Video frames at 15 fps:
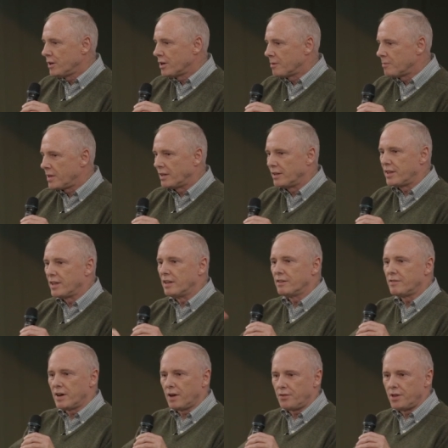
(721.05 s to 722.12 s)
Um, they, they
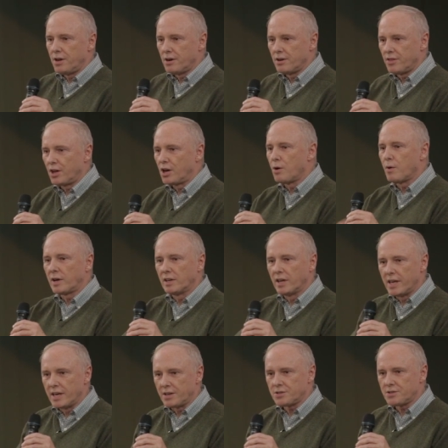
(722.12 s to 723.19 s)
live out there and they go on
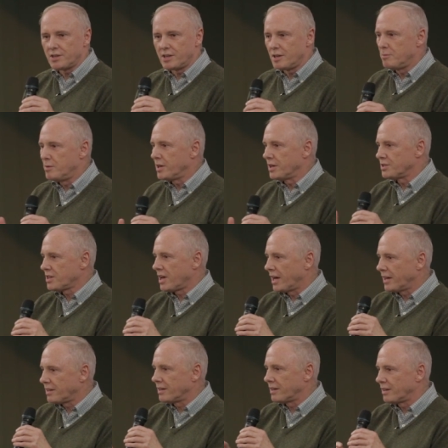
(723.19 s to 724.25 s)
lakes, and he begins
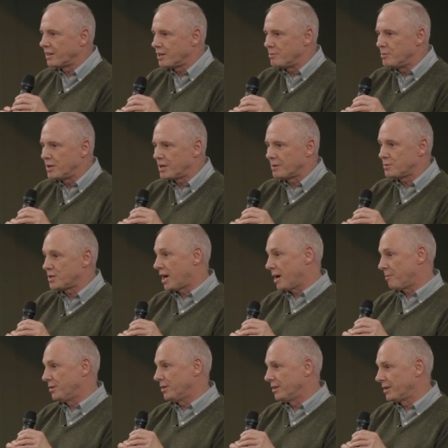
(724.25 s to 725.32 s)
hiking and he becomes
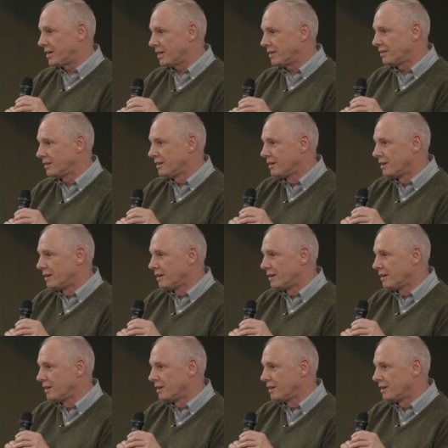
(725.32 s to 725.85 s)
happier again.